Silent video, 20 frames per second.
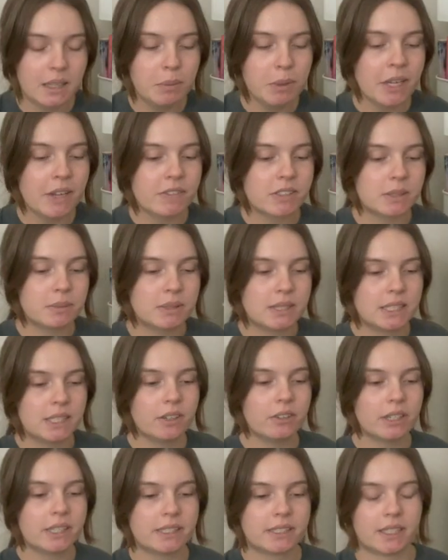we have some
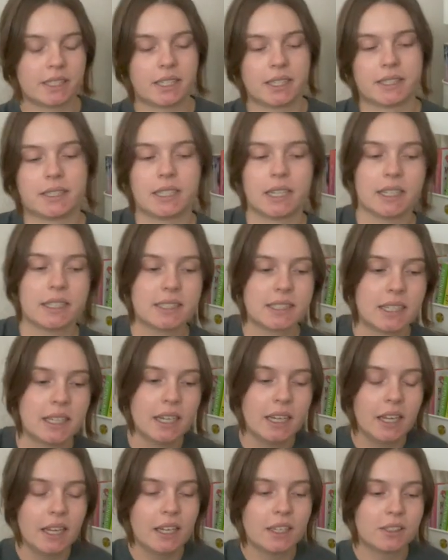series statistics.
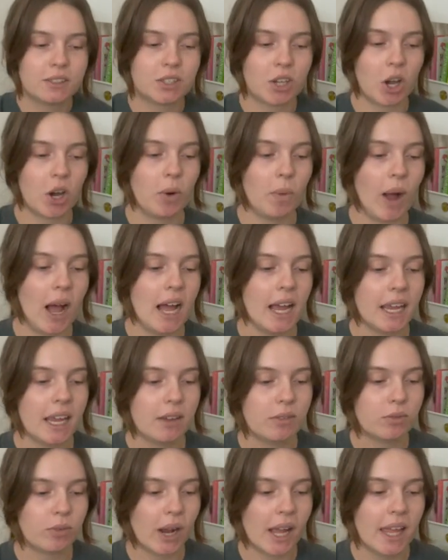So I
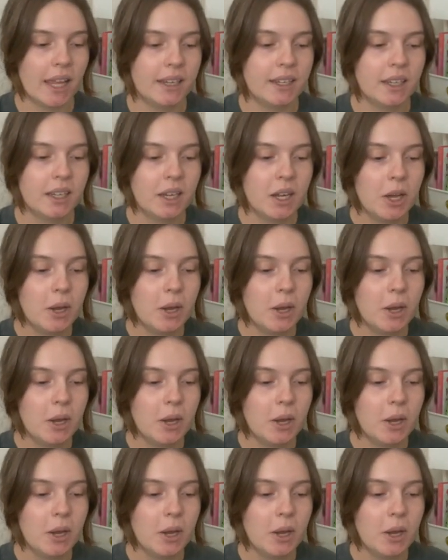have read